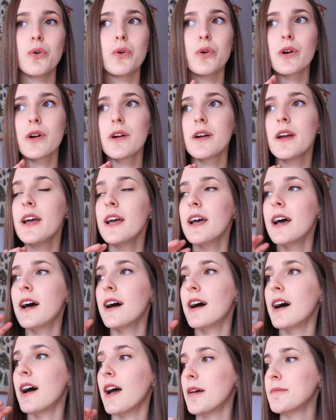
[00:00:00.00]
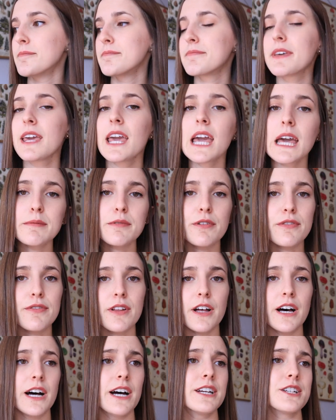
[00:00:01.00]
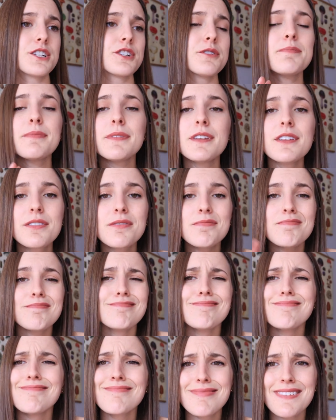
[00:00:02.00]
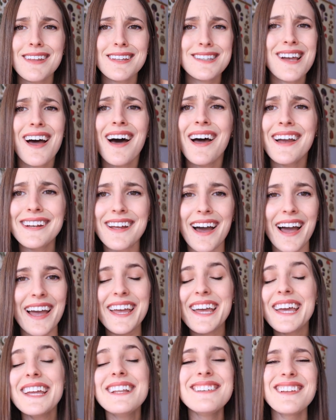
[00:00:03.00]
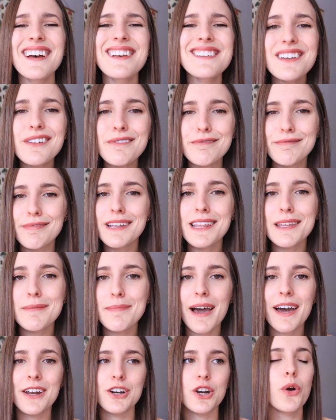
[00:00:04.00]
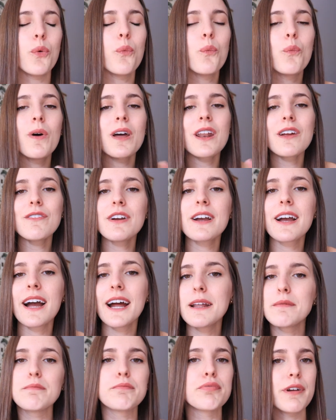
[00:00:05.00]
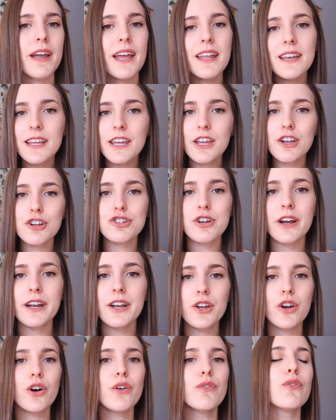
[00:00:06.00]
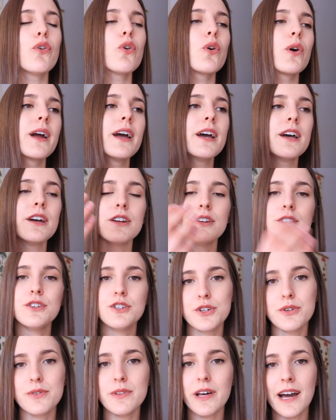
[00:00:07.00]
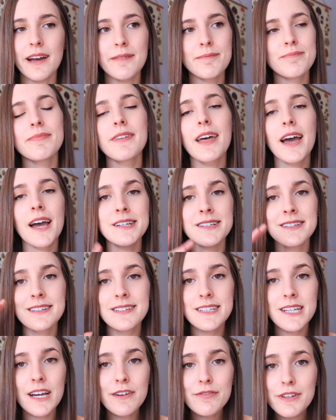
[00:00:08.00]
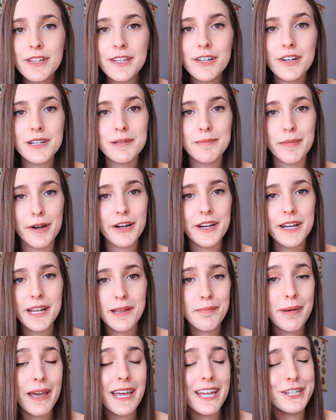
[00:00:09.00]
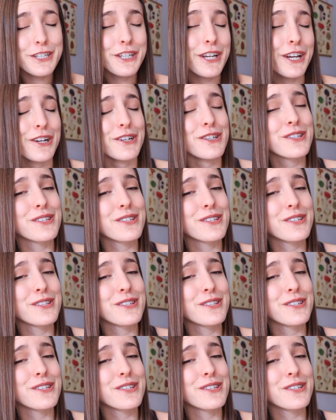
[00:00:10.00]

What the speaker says: or camouflage, tie-dye. It doesn't really matter. Whatever kind of branding you're trying to go for, do that. Definitely not a marketing page here,